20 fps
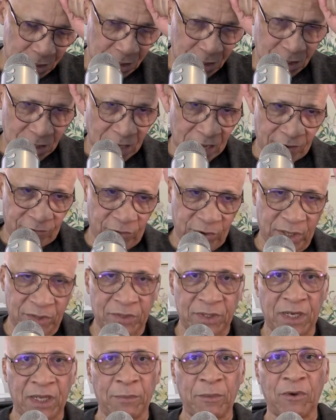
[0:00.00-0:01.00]
I forgot the
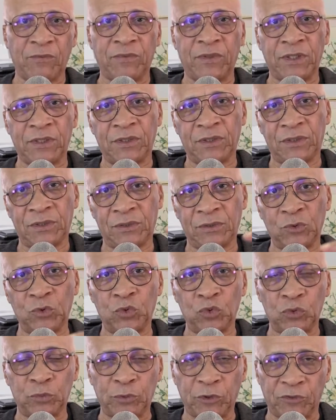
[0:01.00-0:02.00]
name of this
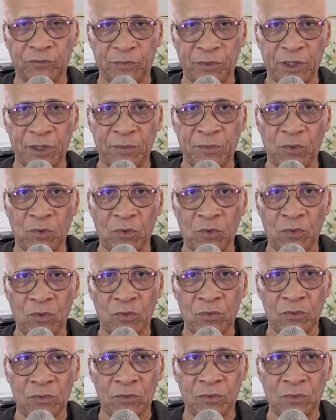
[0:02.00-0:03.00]
group of people
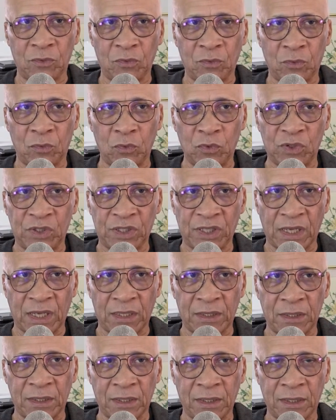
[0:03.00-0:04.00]
who
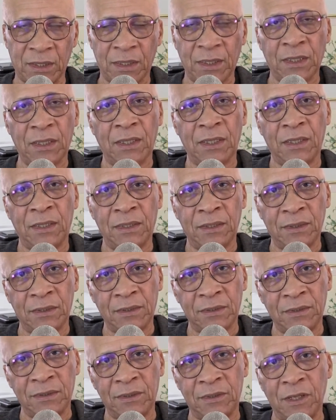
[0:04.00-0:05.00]
said
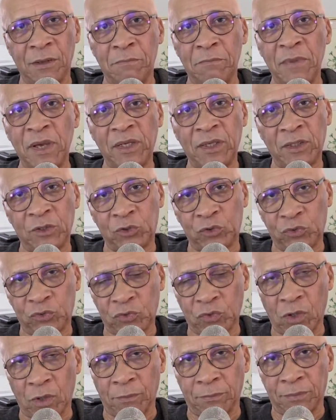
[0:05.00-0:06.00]
the minute
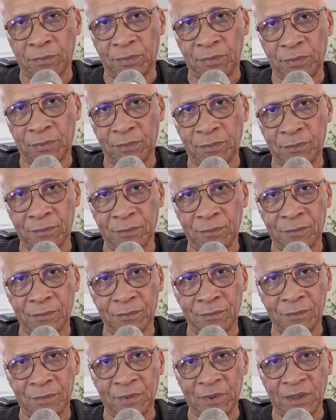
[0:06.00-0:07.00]
Trump
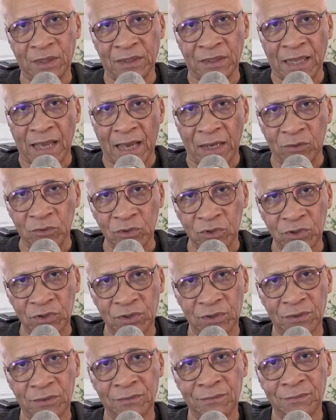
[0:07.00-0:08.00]

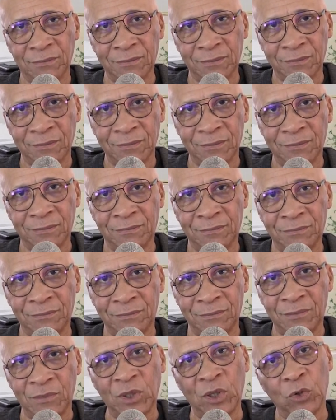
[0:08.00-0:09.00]
announced
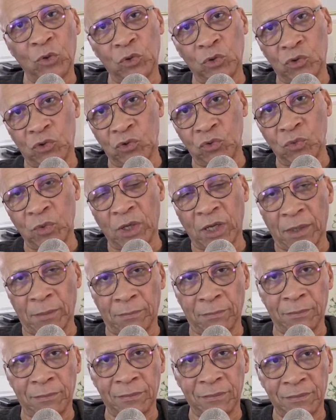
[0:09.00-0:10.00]
they're going to sue
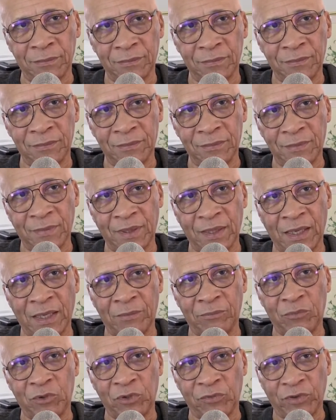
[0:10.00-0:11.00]
him and
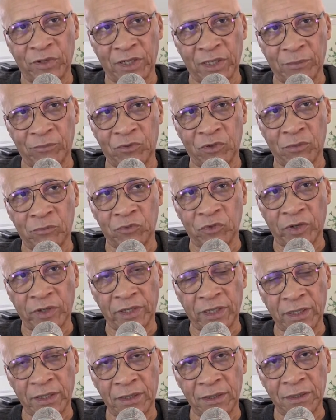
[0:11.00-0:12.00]
prevent him from
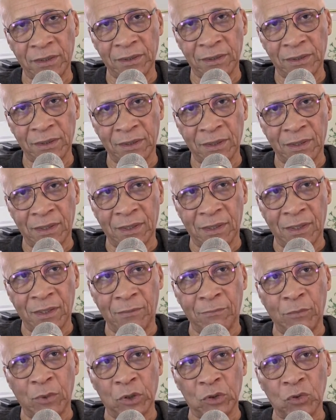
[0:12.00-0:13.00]
running,
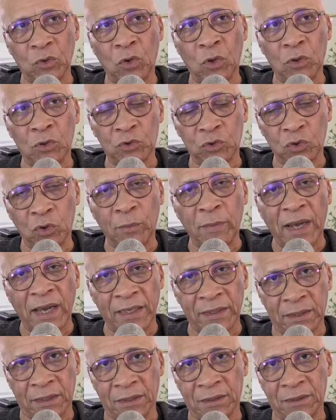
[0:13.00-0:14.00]
but also Biden.